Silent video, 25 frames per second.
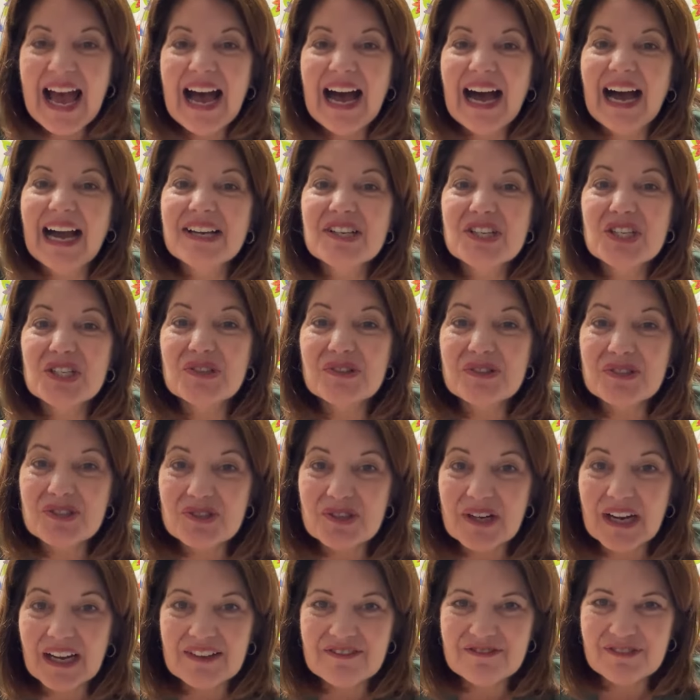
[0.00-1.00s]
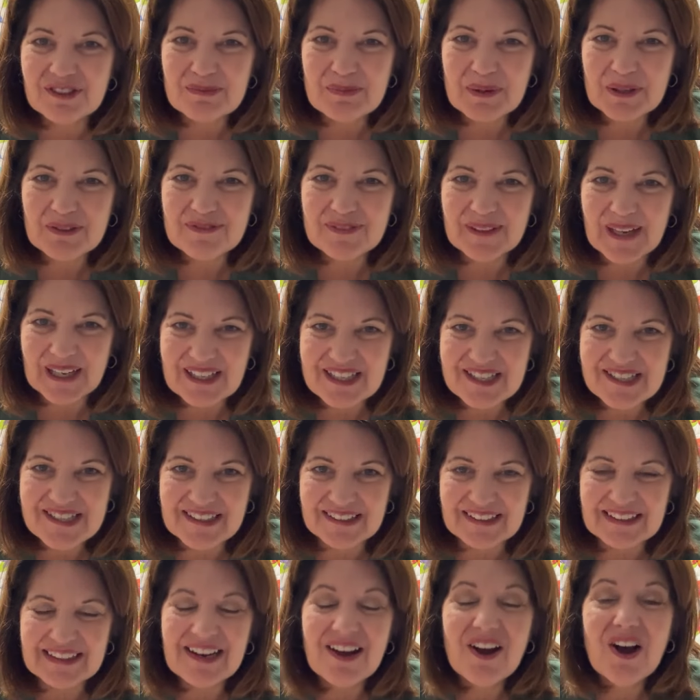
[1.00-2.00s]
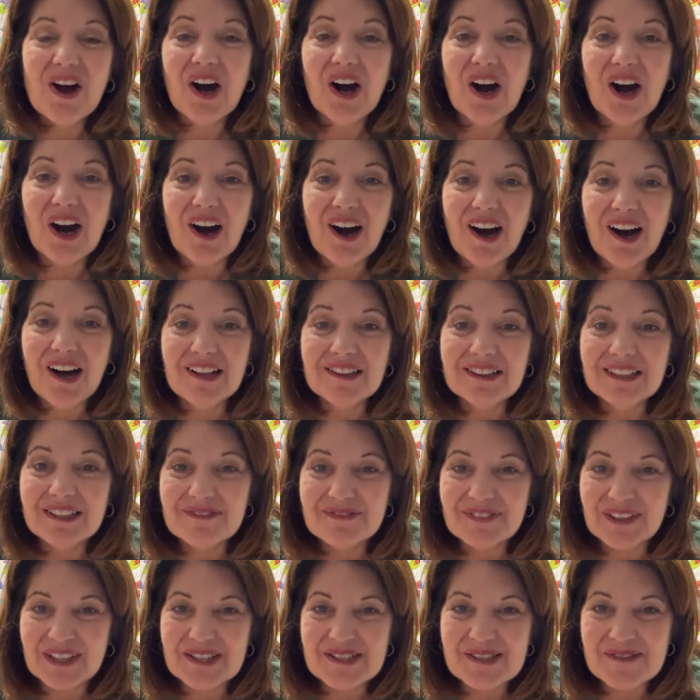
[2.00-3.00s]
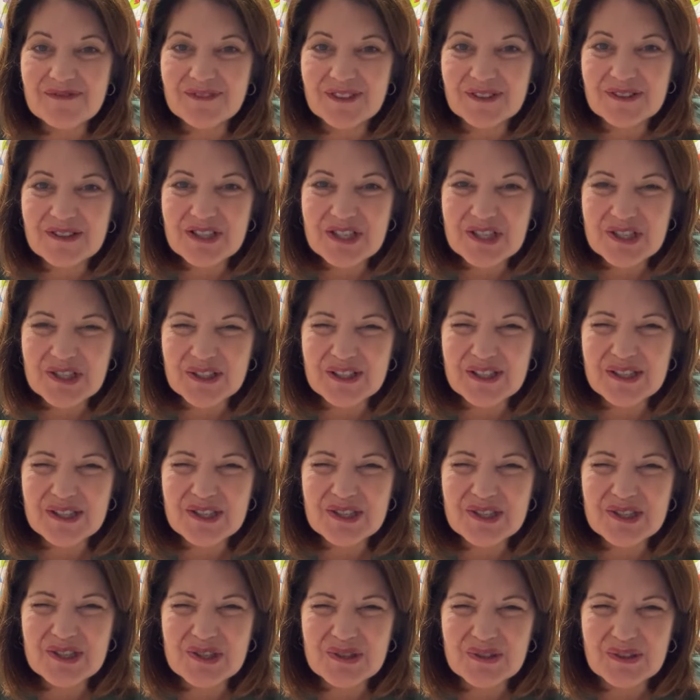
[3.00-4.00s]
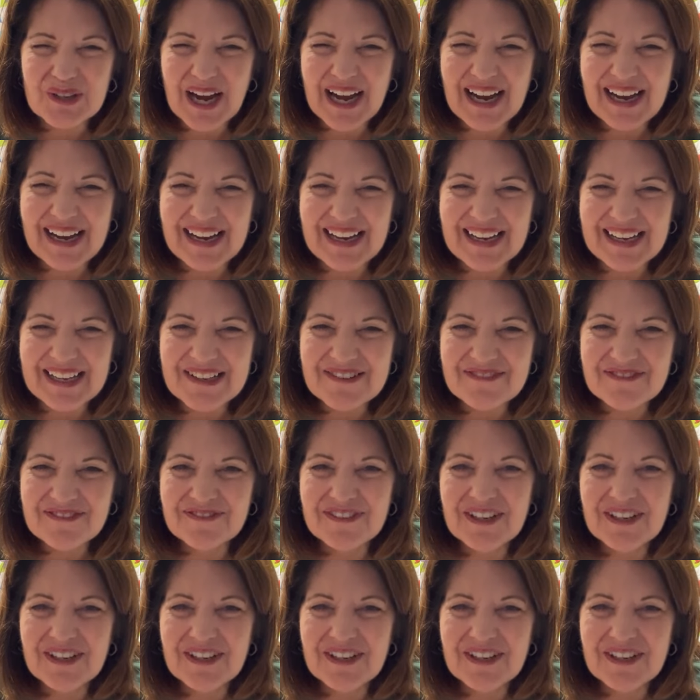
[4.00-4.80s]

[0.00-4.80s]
I do strive for perfection. All of us should strive